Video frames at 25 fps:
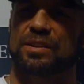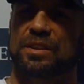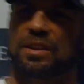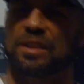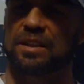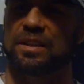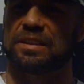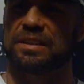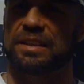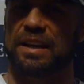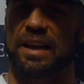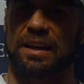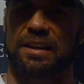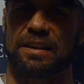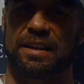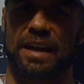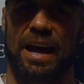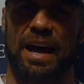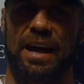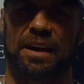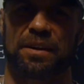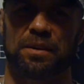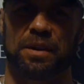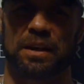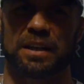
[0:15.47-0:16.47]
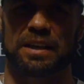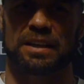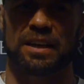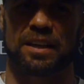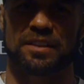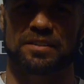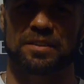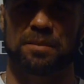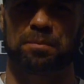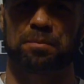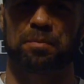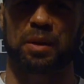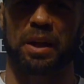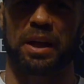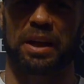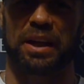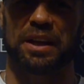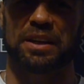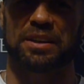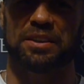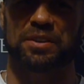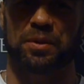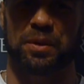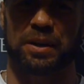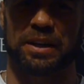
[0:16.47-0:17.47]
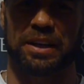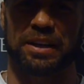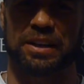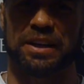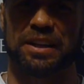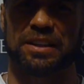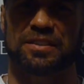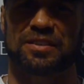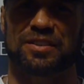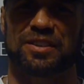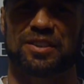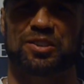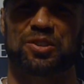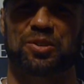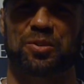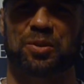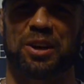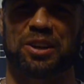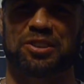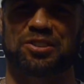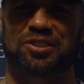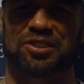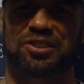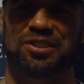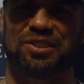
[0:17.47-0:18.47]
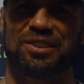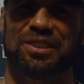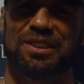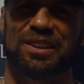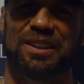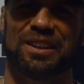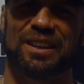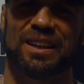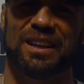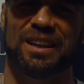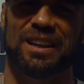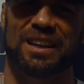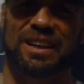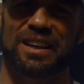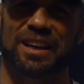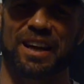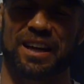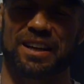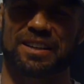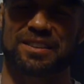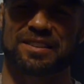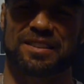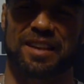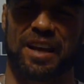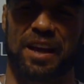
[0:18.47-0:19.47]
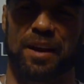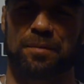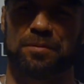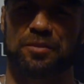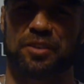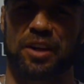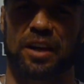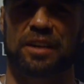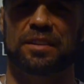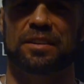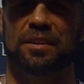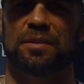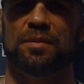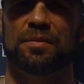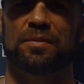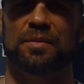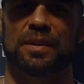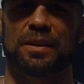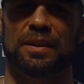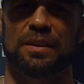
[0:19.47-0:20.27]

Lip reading: dad really doesn't play into it in this situation. You gotta stay objective